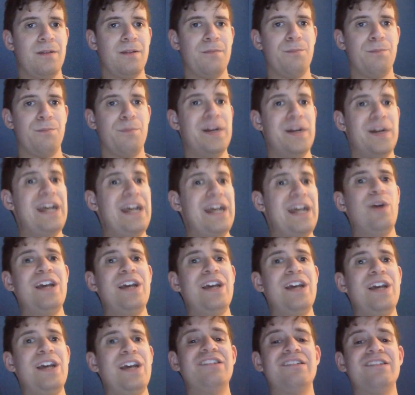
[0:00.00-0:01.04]
But,
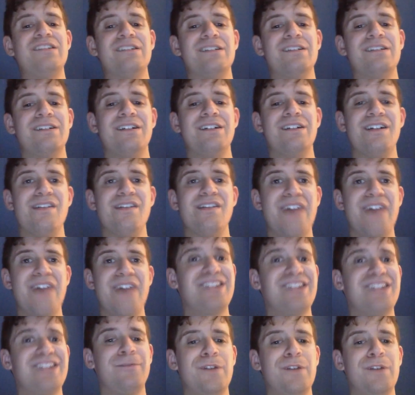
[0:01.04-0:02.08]
anyways, that's
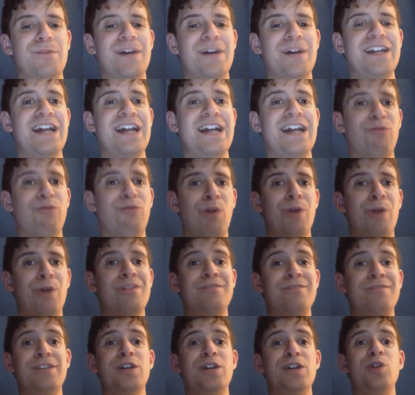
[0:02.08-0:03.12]
it for the Monday Night Raw
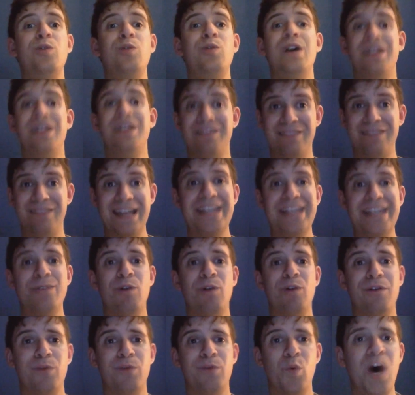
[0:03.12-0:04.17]
review. Thank you
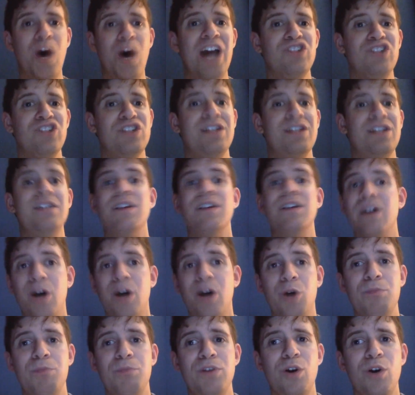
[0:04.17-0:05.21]
all for watching.
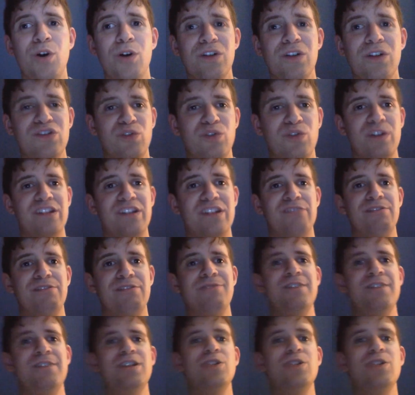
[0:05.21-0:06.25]
Hope you all enjoyed this
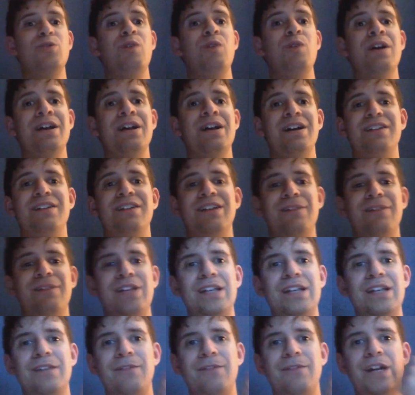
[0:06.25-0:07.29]
review. Definitely
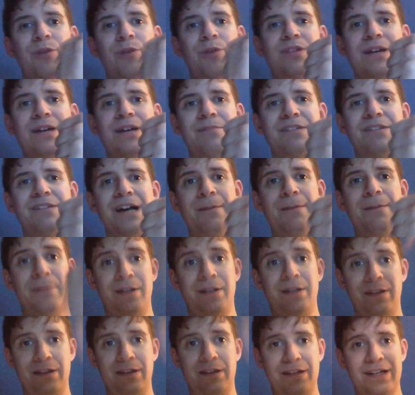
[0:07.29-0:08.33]
give the video a thumbs up,
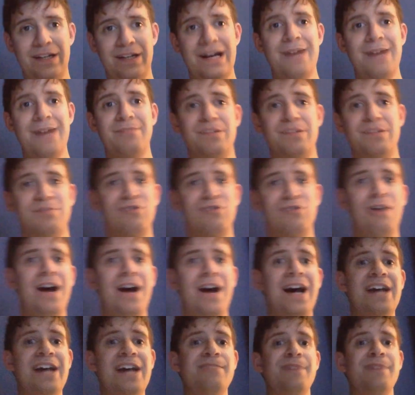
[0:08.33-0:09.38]
comment,
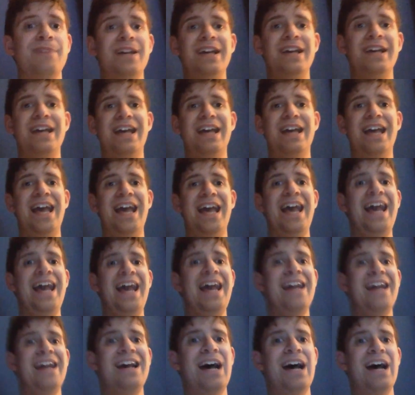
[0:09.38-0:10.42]
subscribe,
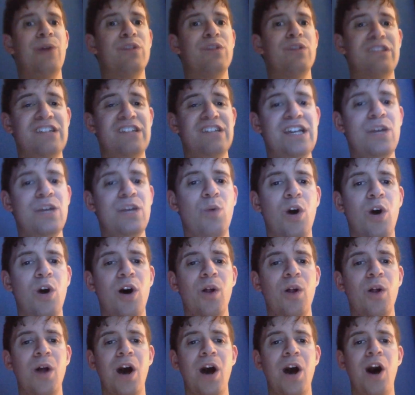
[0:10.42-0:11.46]
and I will see you
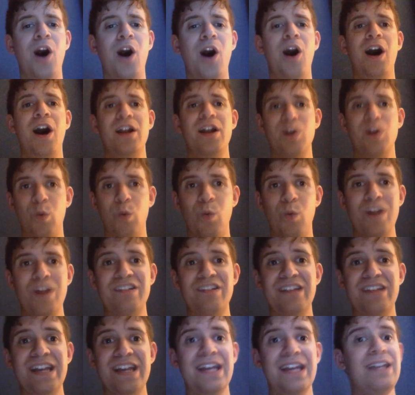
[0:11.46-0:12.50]
all on
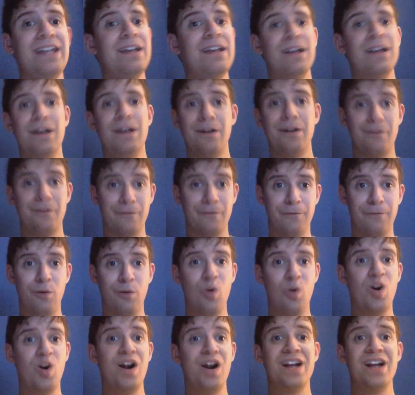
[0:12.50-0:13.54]
Wednesday
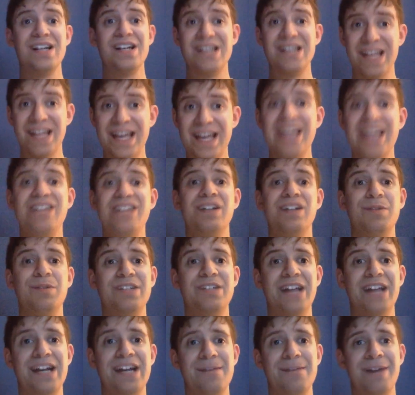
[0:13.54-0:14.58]
for AEW
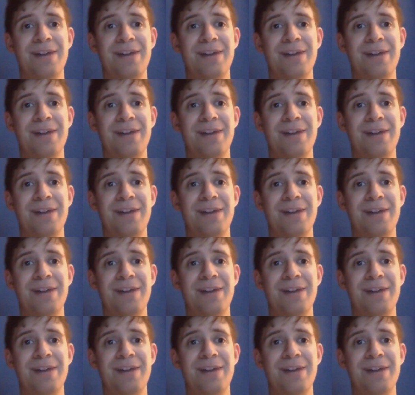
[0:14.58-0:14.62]
Dynamite.